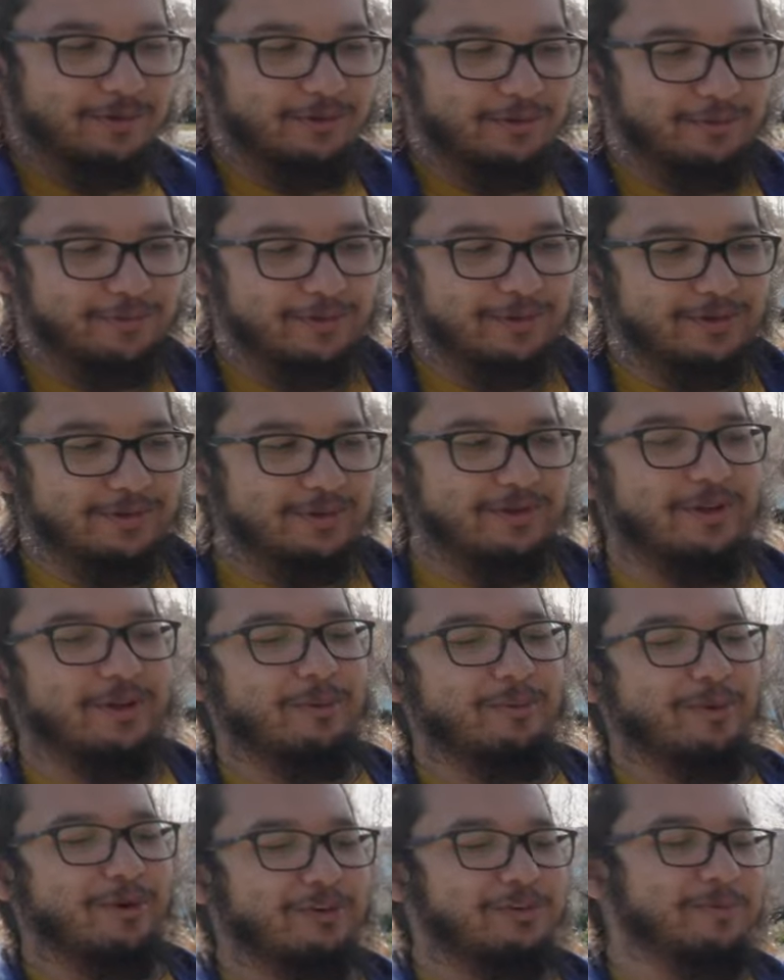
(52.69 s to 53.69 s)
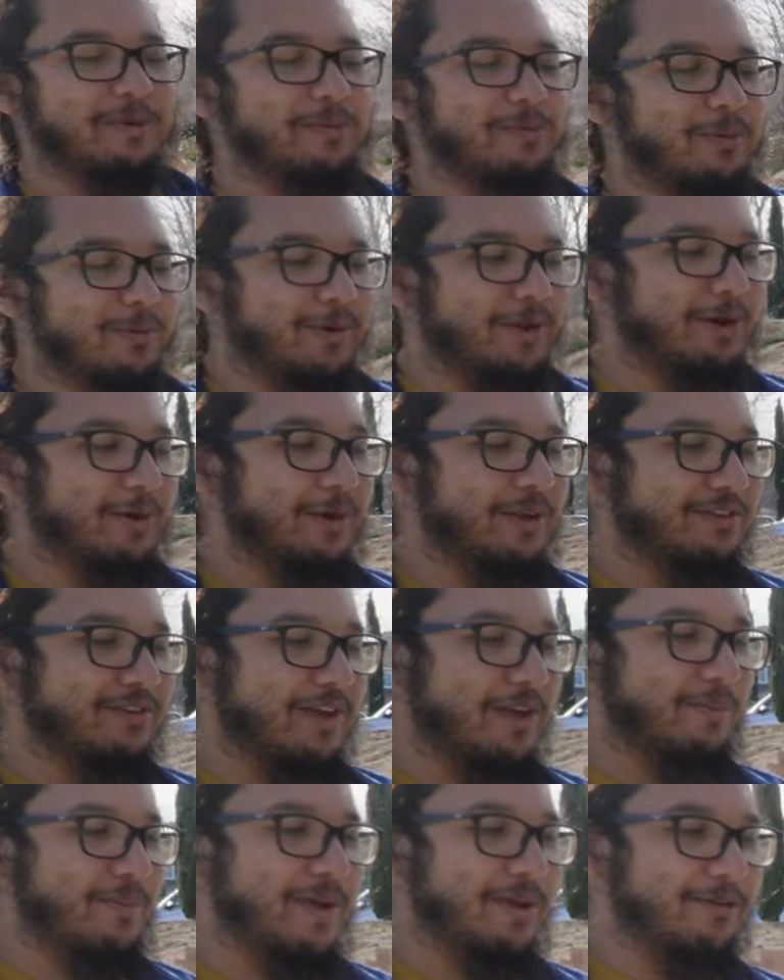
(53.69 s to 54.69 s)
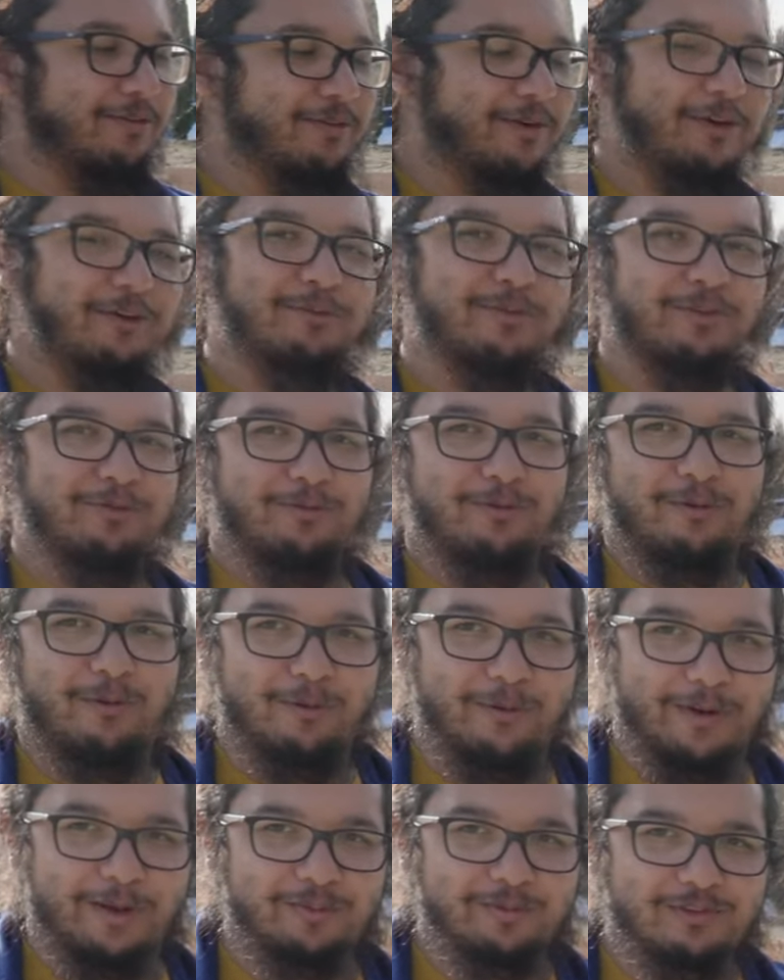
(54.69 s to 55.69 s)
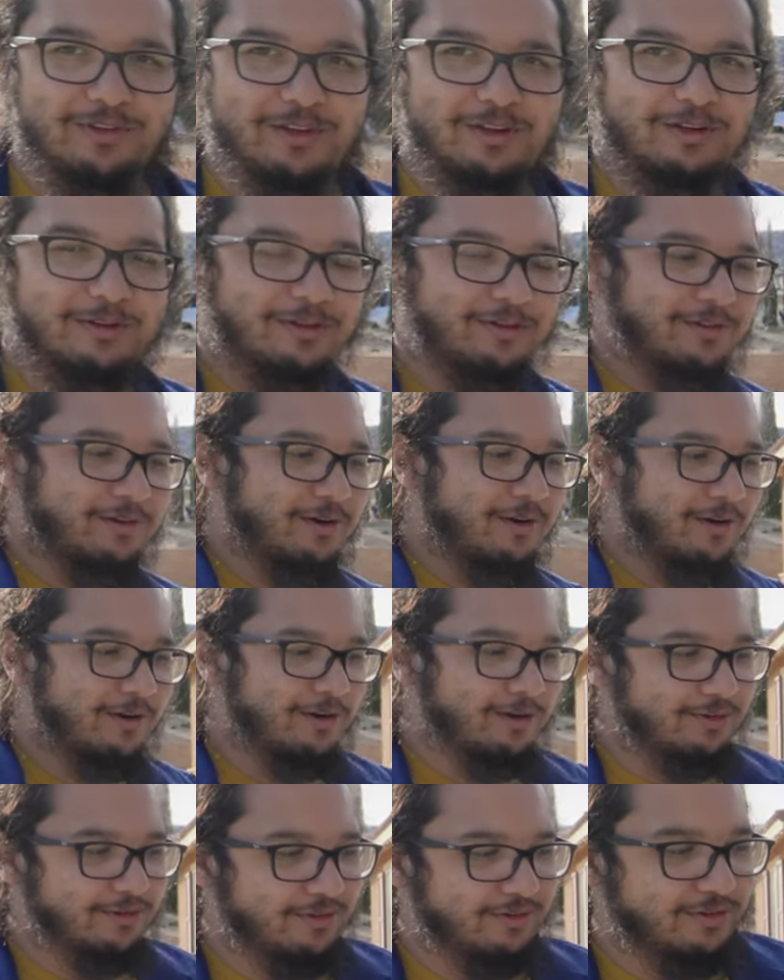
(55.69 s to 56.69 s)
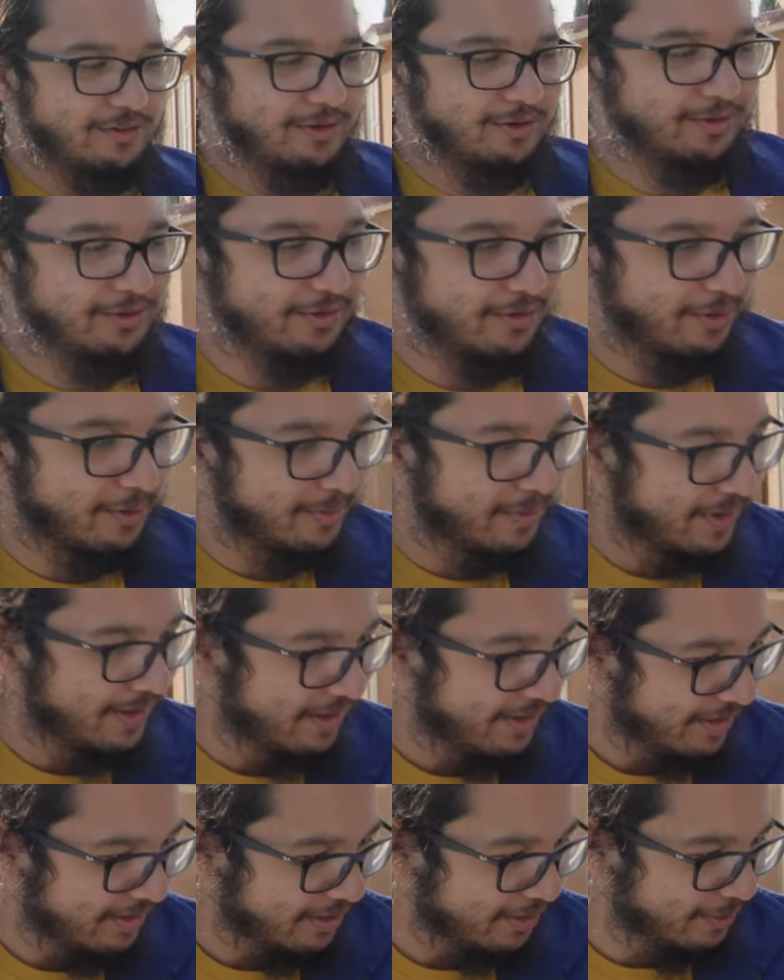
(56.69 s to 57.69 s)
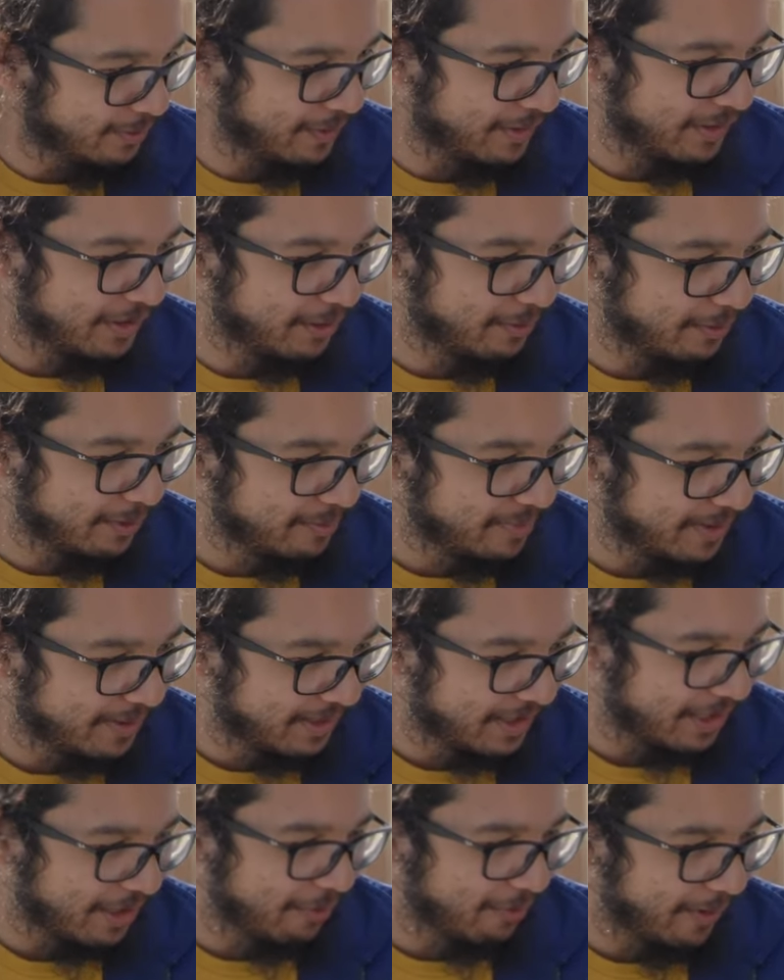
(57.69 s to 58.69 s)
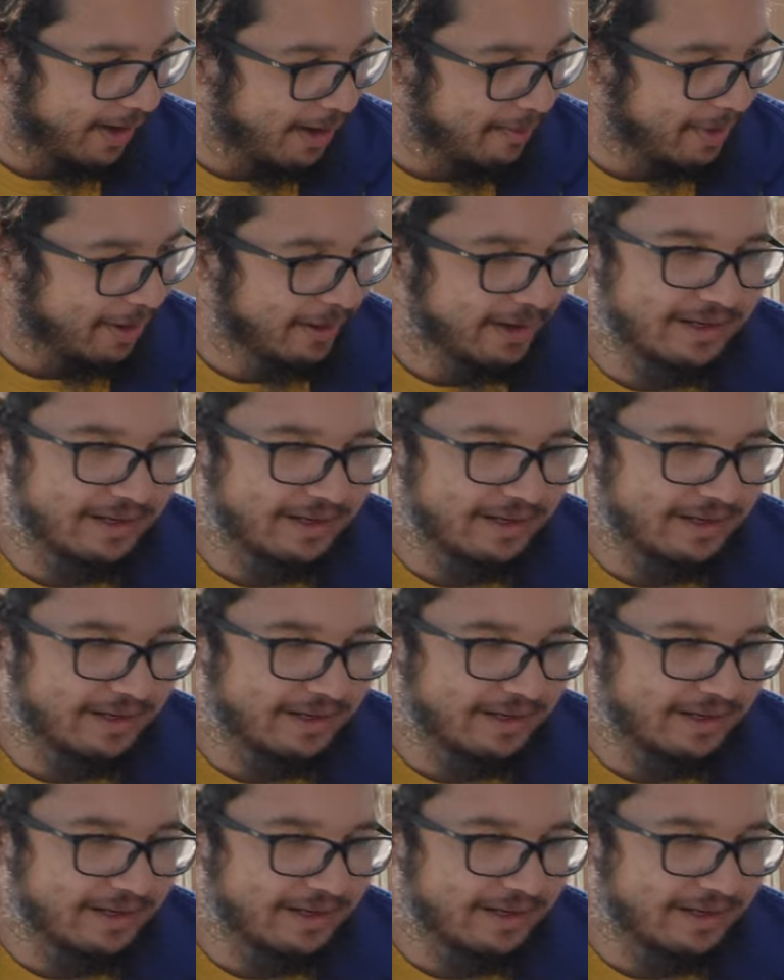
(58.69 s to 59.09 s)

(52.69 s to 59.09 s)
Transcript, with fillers: the first thing most people notice and make fun of me for when I'm seen in this car is this hood scoop. You think it would be like a ram air